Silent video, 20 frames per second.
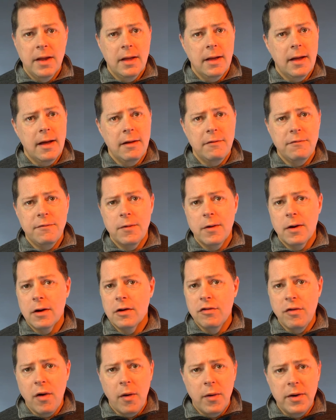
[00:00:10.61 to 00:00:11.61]
and for
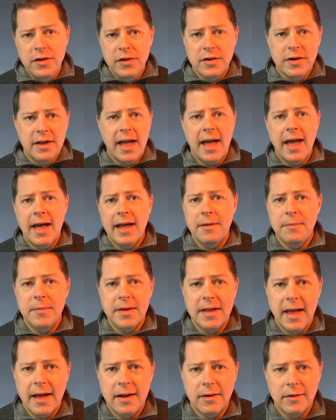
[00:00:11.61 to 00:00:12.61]
growing your CAD and
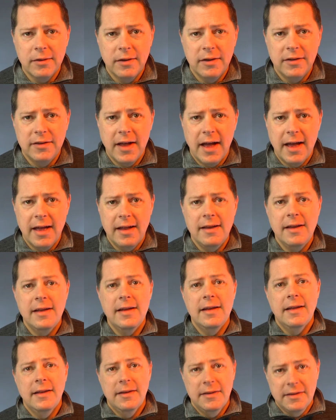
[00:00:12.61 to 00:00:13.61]
mechanical design
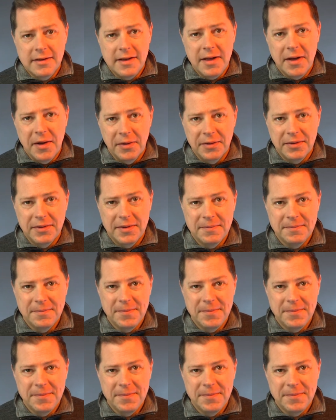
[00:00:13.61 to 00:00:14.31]
skills.